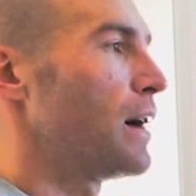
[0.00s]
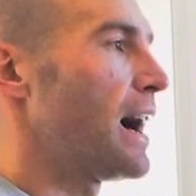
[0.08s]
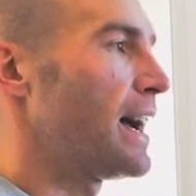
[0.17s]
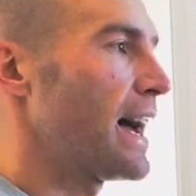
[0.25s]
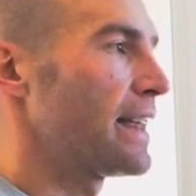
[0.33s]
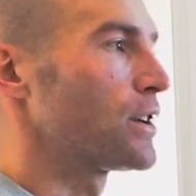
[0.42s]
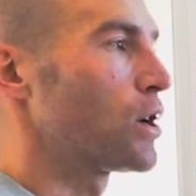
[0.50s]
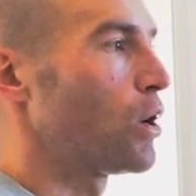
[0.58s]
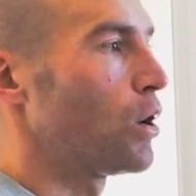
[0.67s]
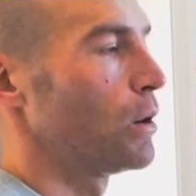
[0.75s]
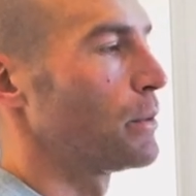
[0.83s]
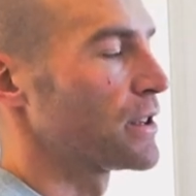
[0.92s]
I had the
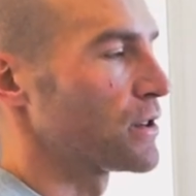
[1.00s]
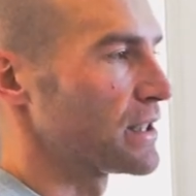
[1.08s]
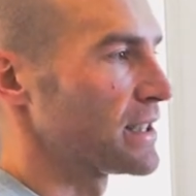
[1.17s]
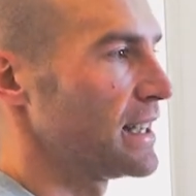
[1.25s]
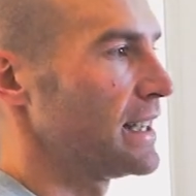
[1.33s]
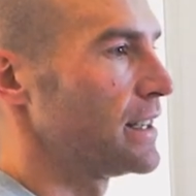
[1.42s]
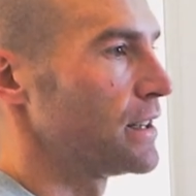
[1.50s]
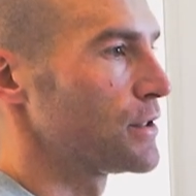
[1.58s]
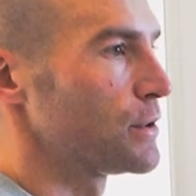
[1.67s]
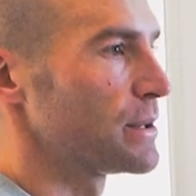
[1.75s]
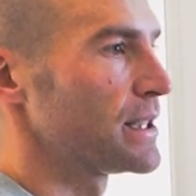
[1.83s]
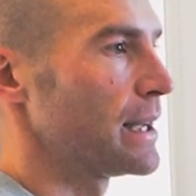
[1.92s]
call with Christine and the
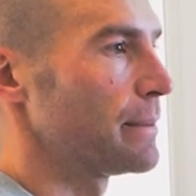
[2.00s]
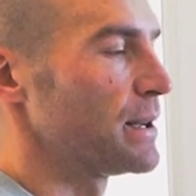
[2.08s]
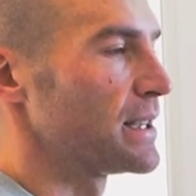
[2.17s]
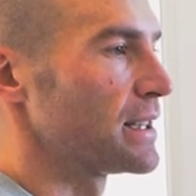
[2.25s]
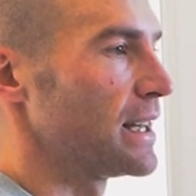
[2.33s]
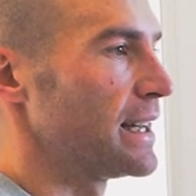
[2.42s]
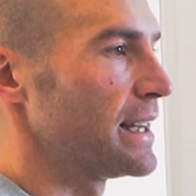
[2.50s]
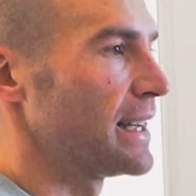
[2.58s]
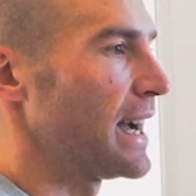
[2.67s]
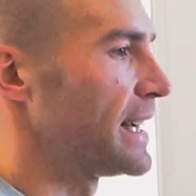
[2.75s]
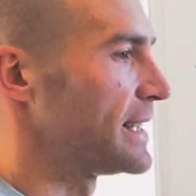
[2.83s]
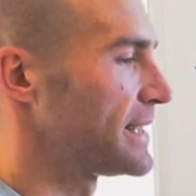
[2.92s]
Super Sapiens lady.
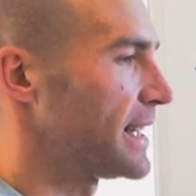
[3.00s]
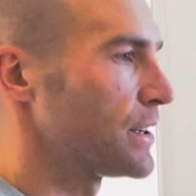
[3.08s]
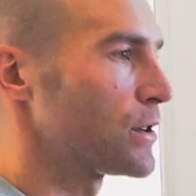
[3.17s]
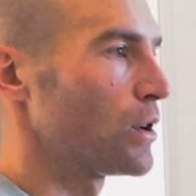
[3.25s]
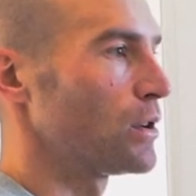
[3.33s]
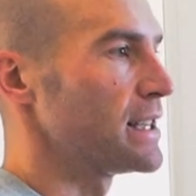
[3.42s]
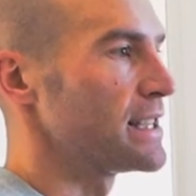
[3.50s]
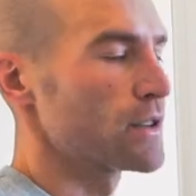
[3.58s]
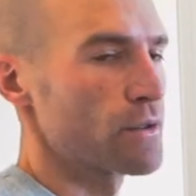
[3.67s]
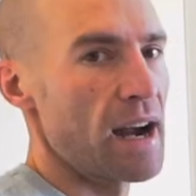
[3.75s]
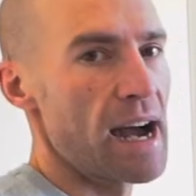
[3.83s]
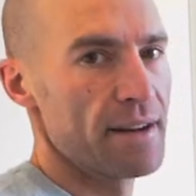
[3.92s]
I had sent her all these
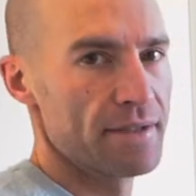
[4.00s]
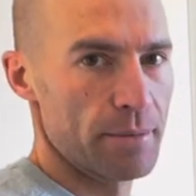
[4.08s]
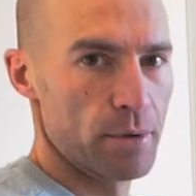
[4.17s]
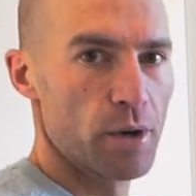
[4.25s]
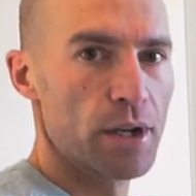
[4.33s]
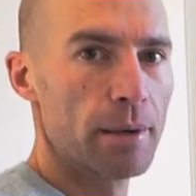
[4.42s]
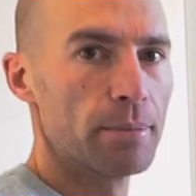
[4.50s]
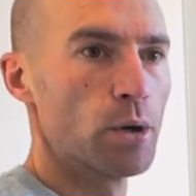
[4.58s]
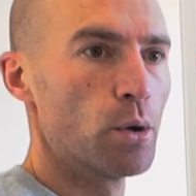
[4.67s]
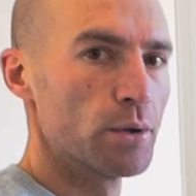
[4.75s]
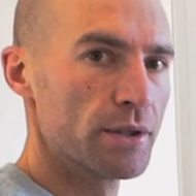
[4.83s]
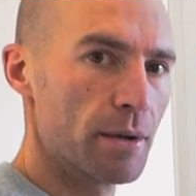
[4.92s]
graphs. I'm going to
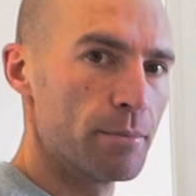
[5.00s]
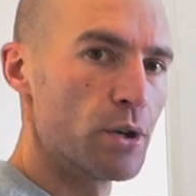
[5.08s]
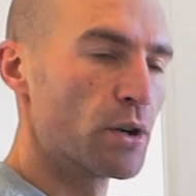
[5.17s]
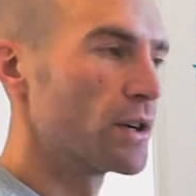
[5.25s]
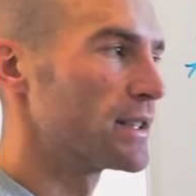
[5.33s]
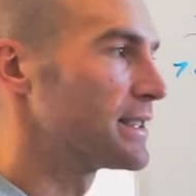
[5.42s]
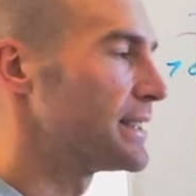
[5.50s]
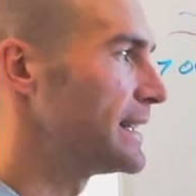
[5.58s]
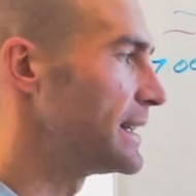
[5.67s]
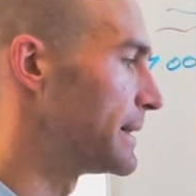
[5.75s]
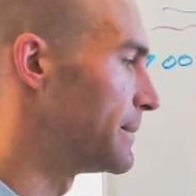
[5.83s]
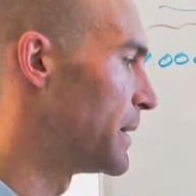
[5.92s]
upload some. You're going to
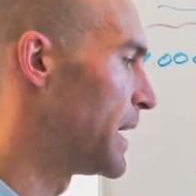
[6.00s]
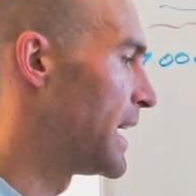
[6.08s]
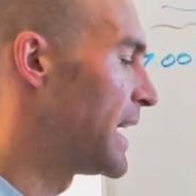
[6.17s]
see them.